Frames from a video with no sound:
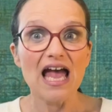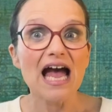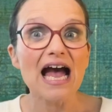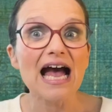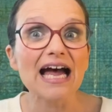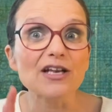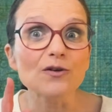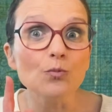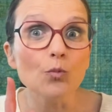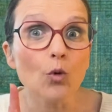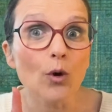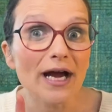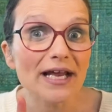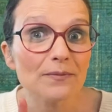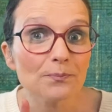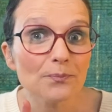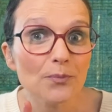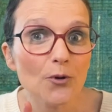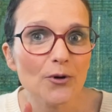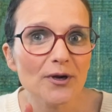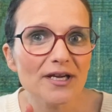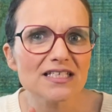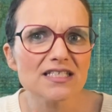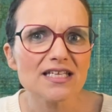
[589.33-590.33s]
At one
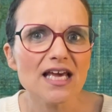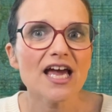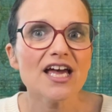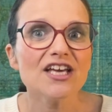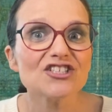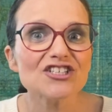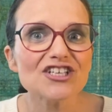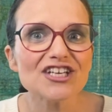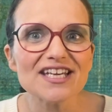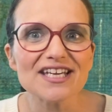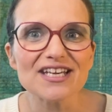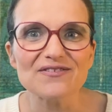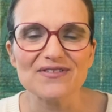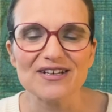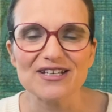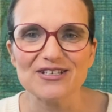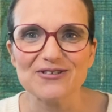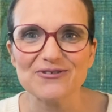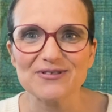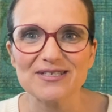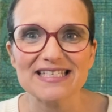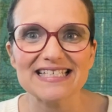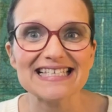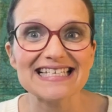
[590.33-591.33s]
point, she even
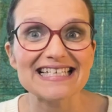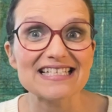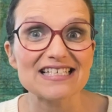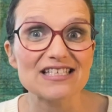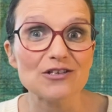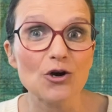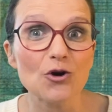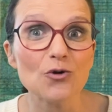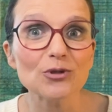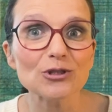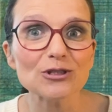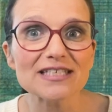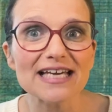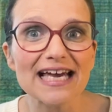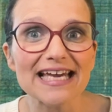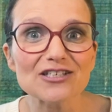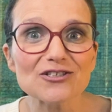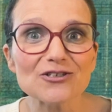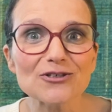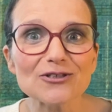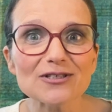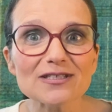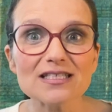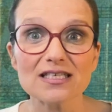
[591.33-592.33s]
uses his noble
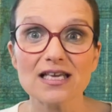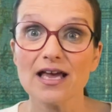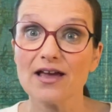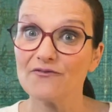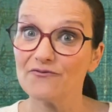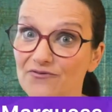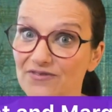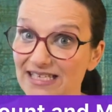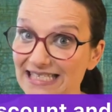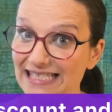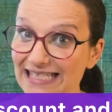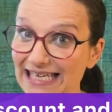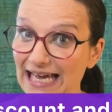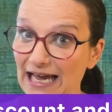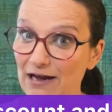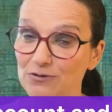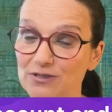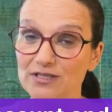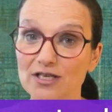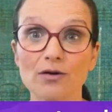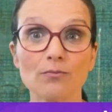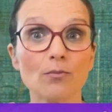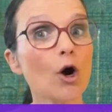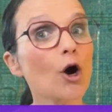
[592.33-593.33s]
titles, Viscount
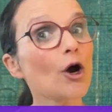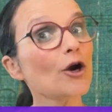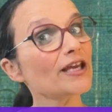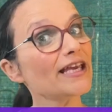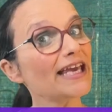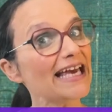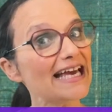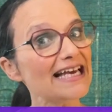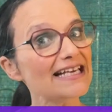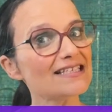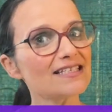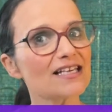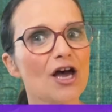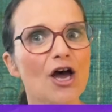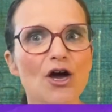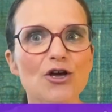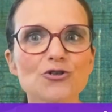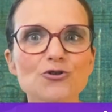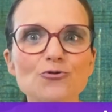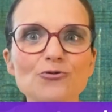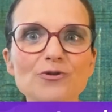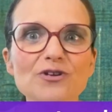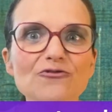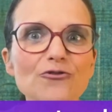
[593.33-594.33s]
and Marquess, to
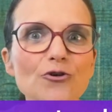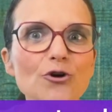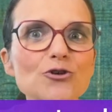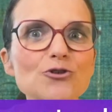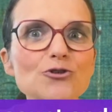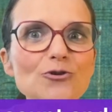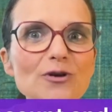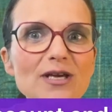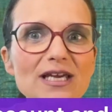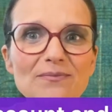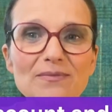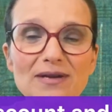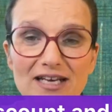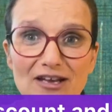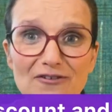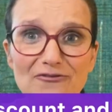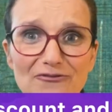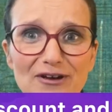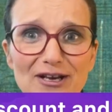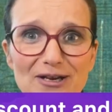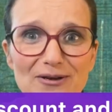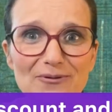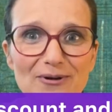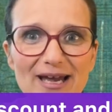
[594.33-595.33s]
refer to him in a
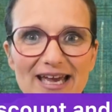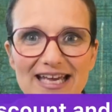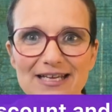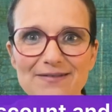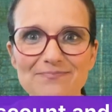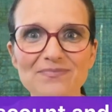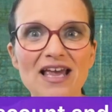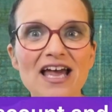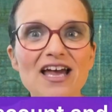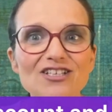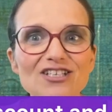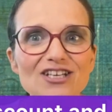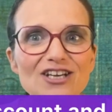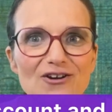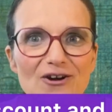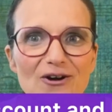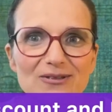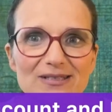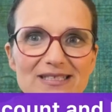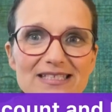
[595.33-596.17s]
funny way. She calls